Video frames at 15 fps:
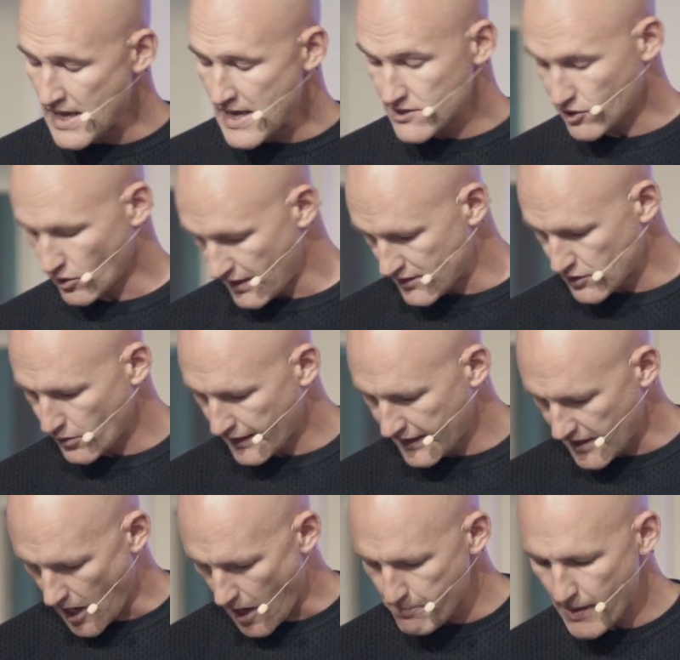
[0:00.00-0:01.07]
So they took
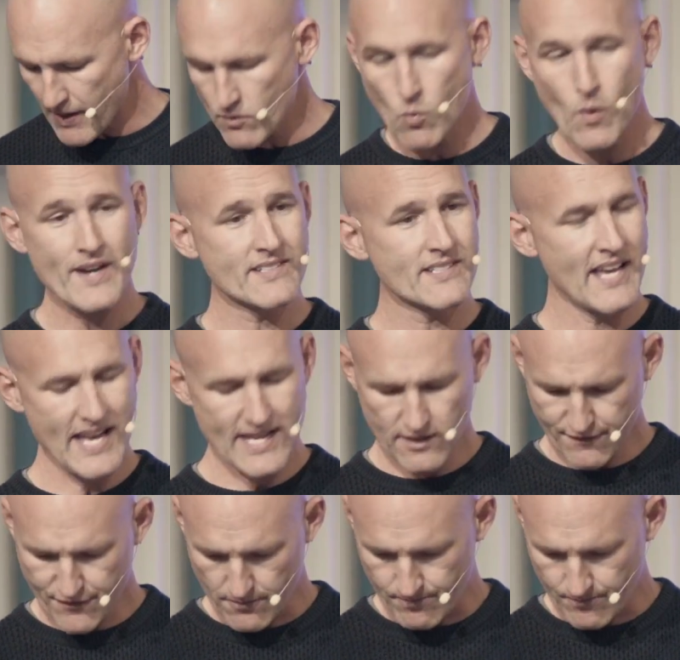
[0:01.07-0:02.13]
it up and went ahead
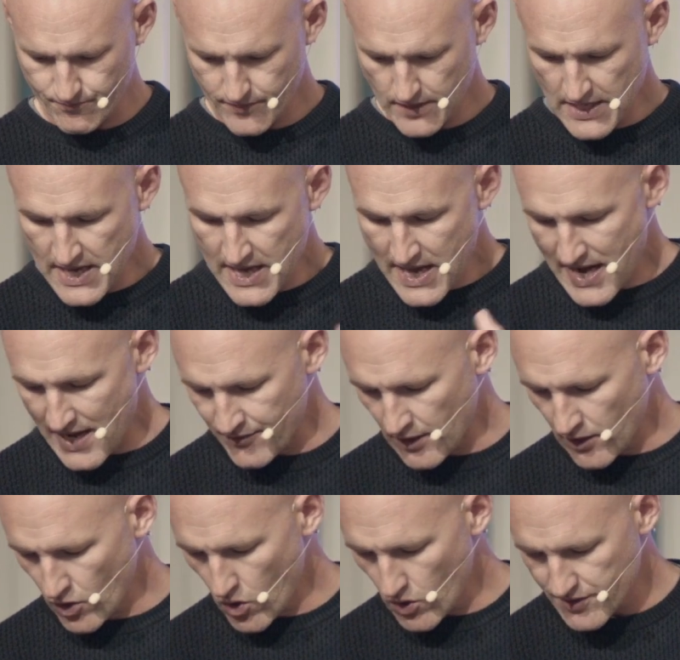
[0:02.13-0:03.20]
of them. And the
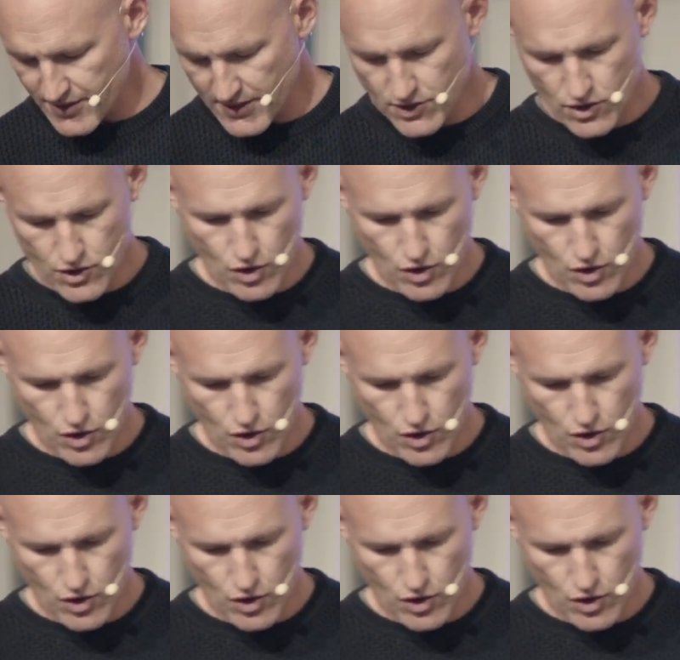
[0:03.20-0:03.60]
Lord said to